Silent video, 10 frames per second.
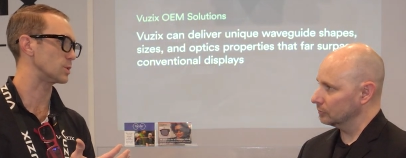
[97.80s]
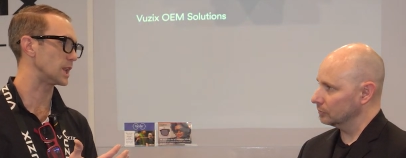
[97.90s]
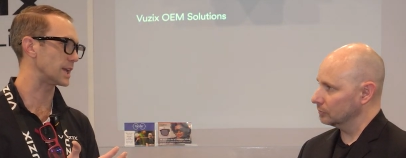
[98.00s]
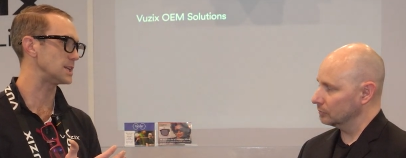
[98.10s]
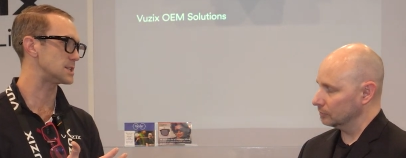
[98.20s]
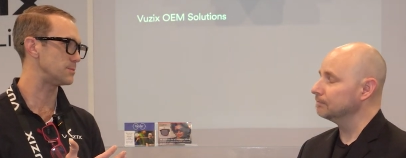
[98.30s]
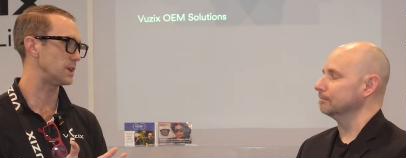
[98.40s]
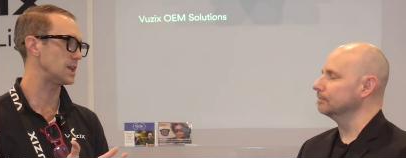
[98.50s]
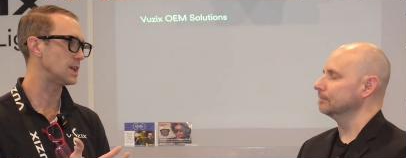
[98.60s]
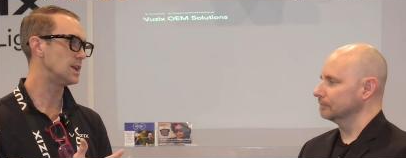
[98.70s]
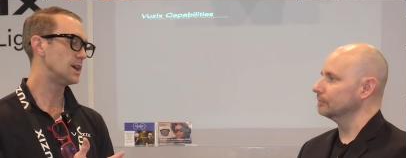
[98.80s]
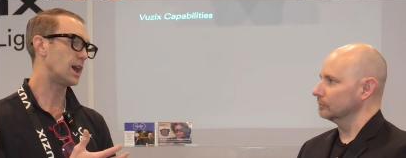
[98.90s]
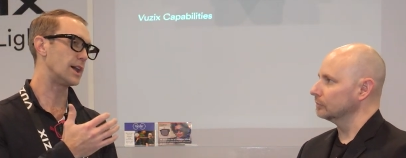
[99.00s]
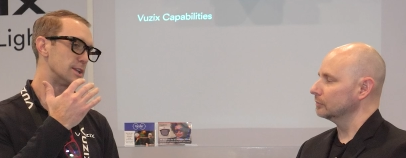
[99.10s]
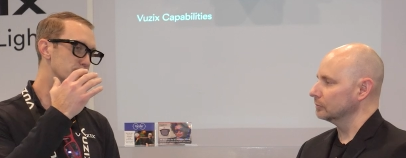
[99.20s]
Speaker 1: would like it to be.
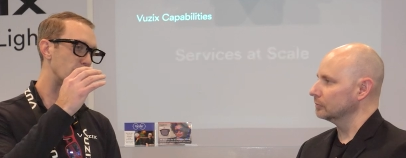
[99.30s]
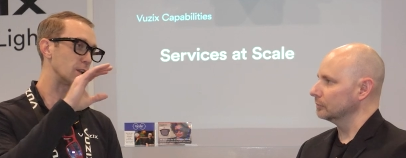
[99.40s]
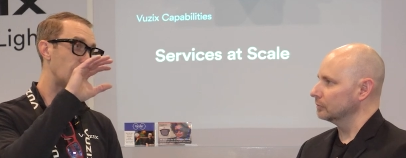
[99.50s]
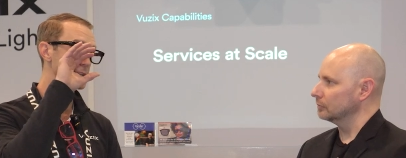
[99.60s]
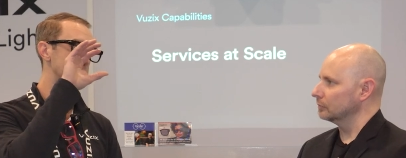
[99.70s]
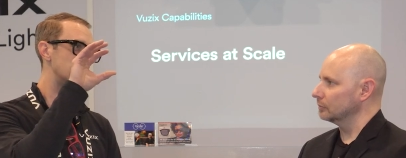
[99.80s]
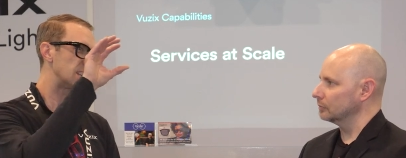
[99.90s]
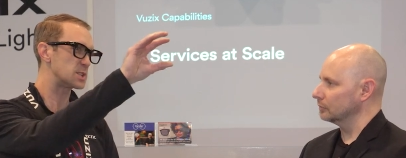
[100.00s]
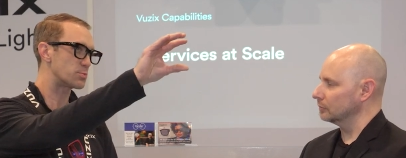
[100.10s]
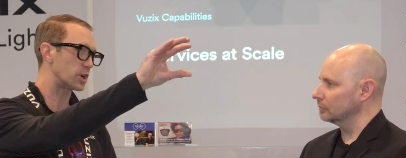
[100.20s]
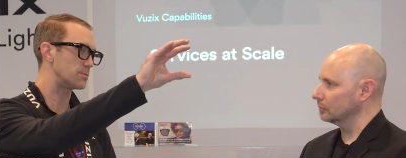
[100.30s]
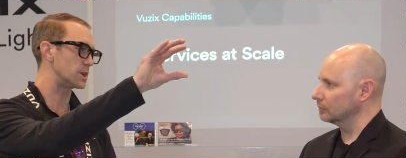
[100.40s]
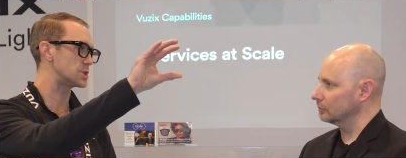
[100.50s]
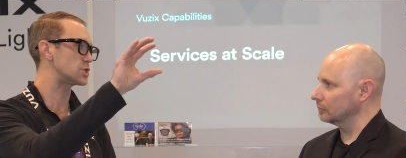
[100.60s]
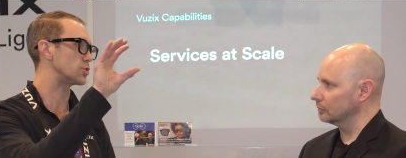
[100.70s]
Uh, this pair of glasses, it is pretty
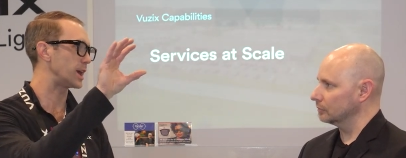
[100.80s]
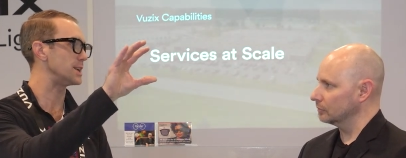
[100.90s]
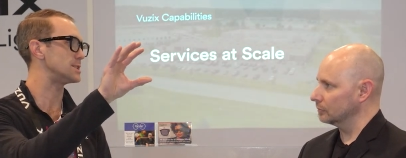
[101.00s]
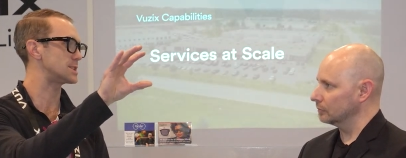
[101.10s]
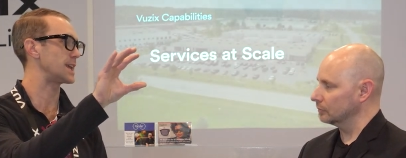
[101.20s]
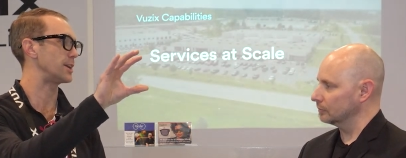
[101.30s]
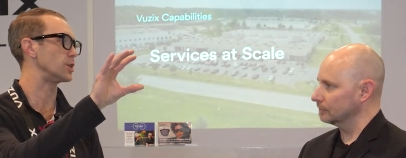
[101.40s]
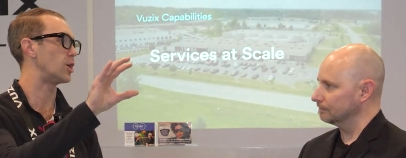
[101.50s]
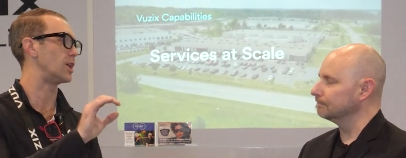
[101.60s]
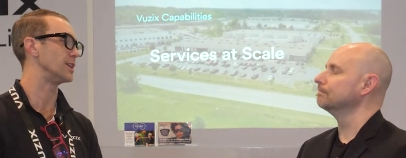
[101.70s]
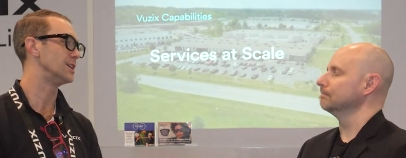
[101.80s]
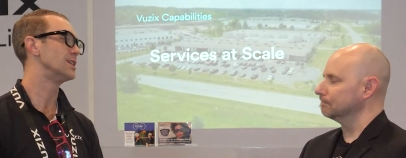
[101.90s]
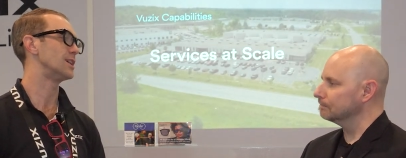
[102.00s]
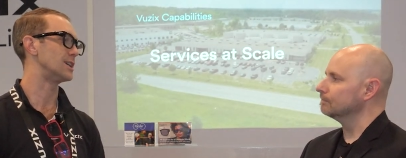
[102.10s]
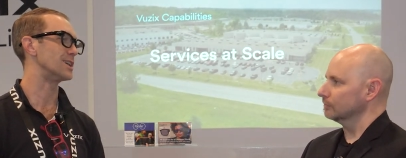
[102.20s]
much straight and centered on.
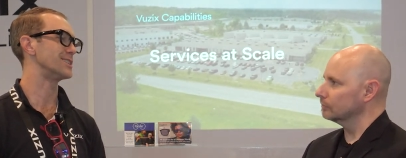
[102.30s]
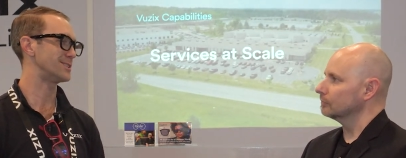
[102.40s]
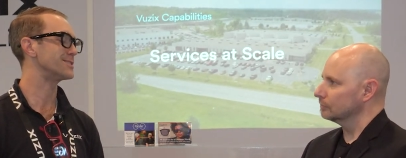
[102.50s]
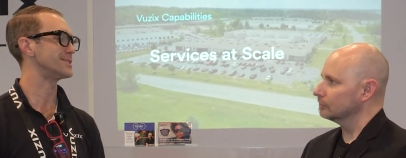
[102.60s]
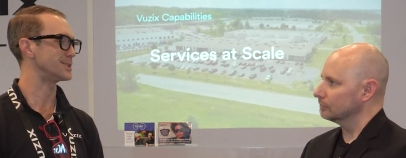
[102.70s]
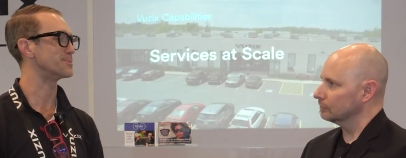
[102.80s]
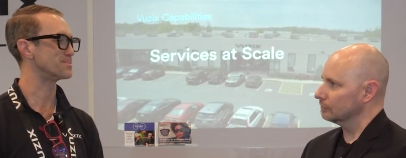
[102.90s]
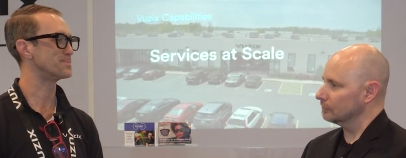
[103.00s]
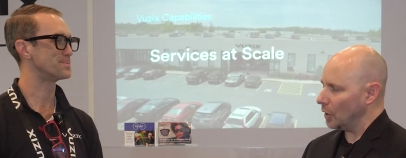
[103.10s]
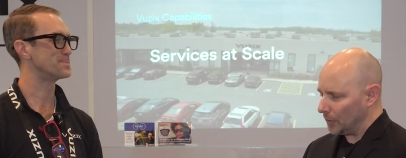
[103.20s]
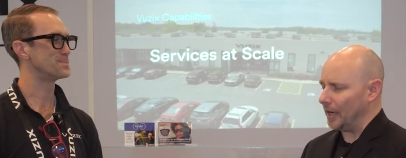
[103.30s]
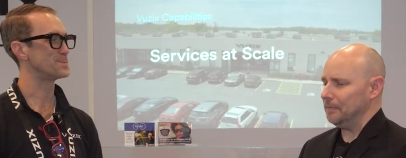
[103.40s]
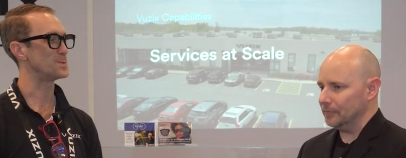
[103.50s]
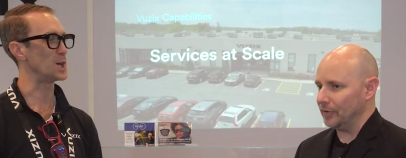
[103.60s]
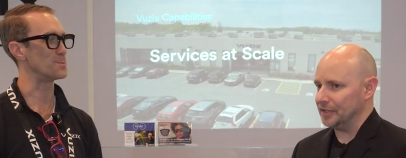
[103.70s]
Uh, Okay,
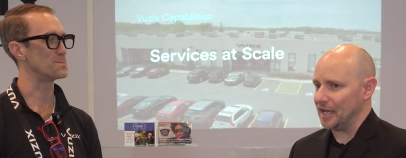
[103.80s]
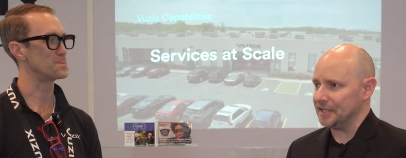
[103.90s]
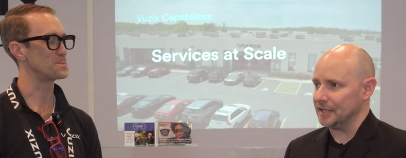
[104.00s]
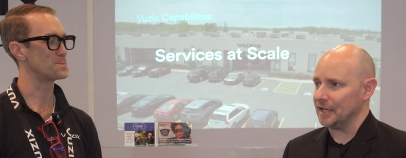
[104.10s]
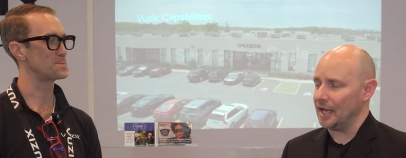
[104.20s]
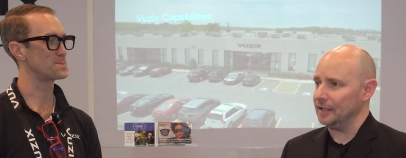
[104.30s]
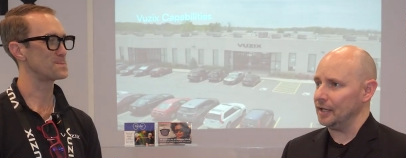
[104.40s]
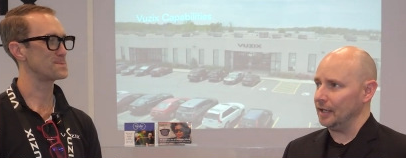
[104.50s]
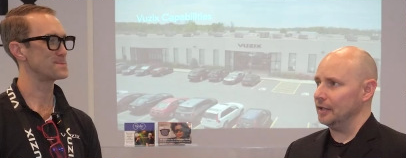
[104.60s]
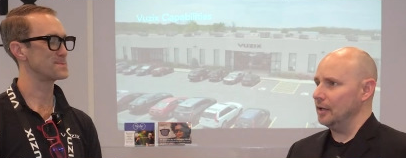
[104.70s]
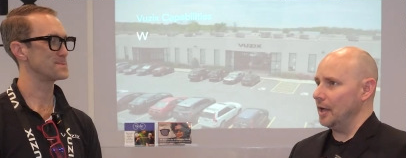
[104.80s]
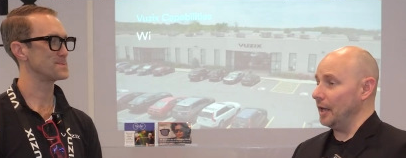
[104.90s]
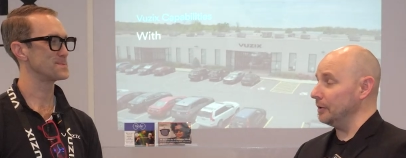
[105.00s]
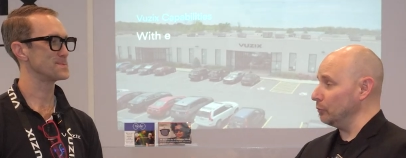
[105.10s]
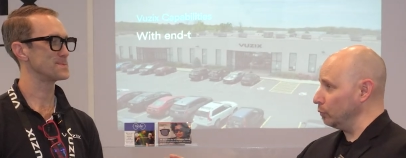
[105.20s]
yeah.
Speaker 2: fantastic. And and
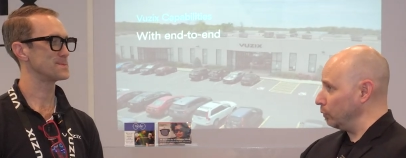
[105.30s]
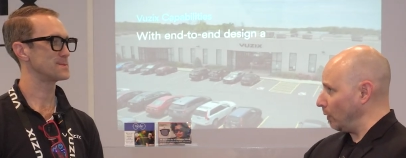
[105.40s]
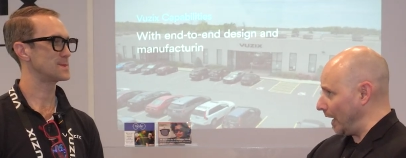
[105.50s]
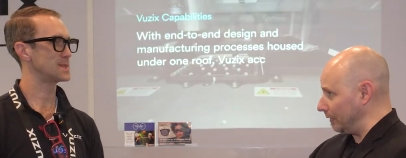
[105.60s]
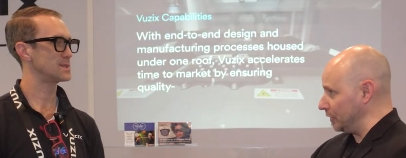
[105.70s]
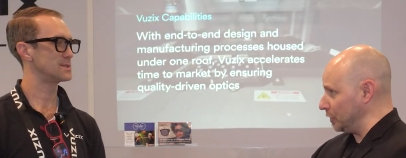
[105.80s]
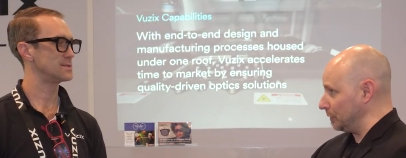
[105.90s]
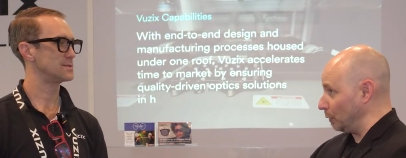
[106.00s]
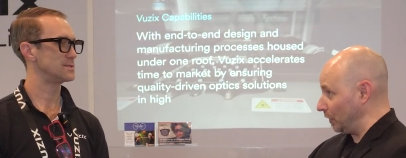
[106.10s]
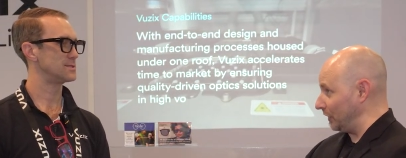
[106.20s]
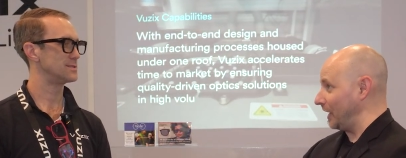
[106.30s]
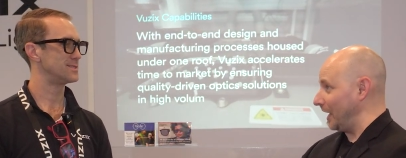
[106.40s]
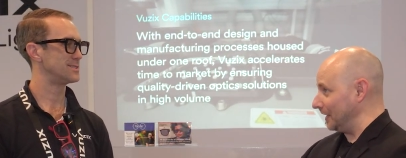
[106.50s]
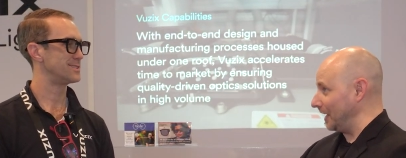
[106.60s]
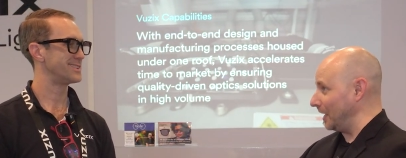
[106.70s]
and how you just worded
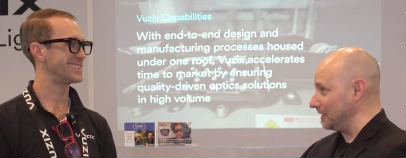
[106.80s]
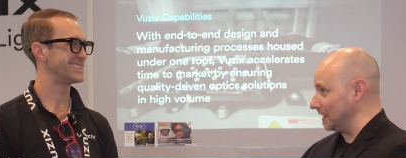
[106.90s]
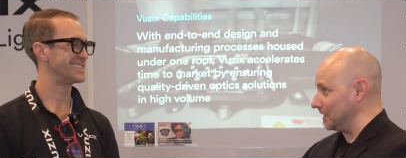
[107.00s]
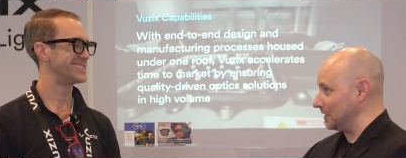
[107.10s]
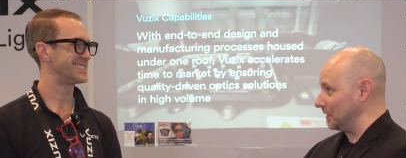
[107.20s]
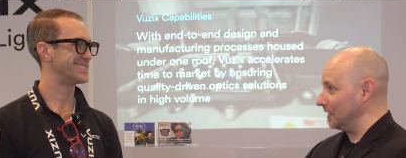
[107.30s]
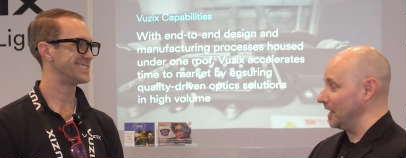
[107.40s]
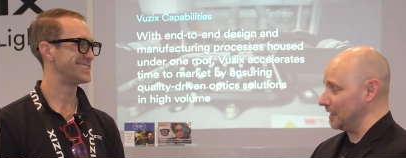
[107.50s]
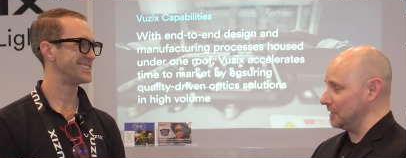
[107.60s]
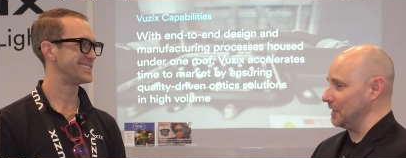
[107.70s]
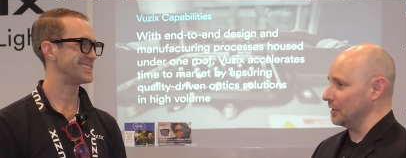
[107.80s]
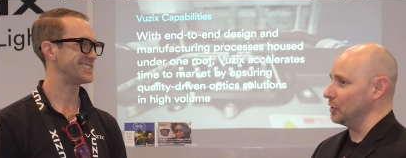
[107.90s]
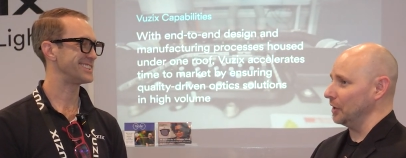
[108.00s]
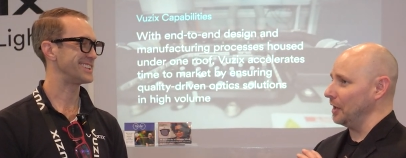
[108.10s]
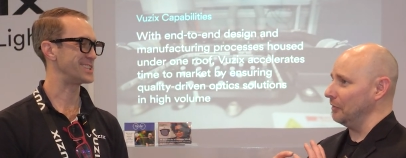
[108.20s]
that uh, takes us to the next
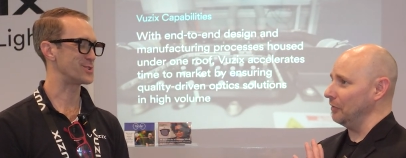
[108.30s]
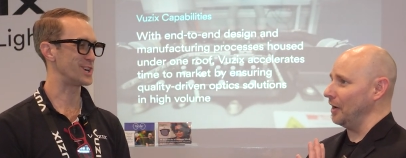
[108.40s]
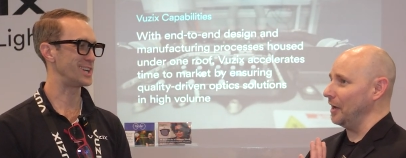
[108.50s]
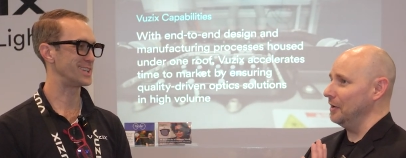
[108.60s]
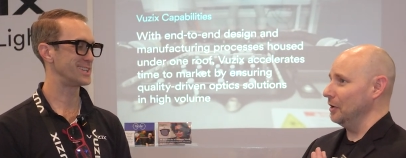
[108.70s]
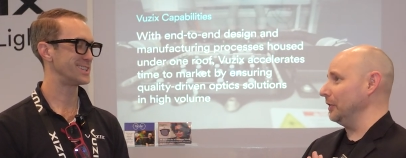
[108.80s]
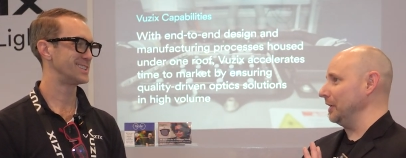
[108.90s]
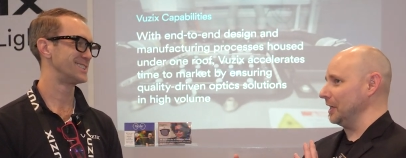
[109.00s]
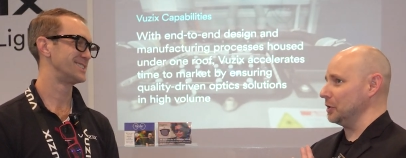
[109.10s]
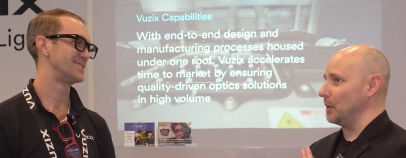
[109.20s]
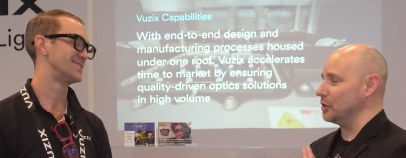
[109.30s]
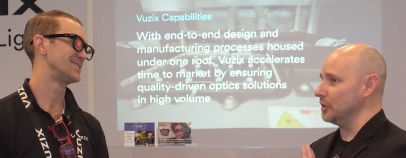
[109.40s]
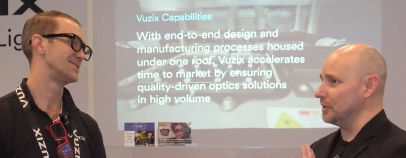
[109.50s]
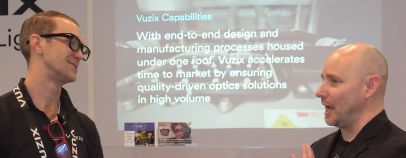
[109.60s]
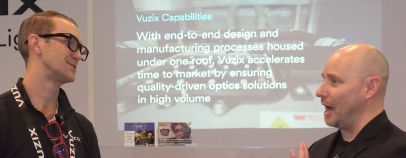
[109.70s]
section of, uh, or the next question is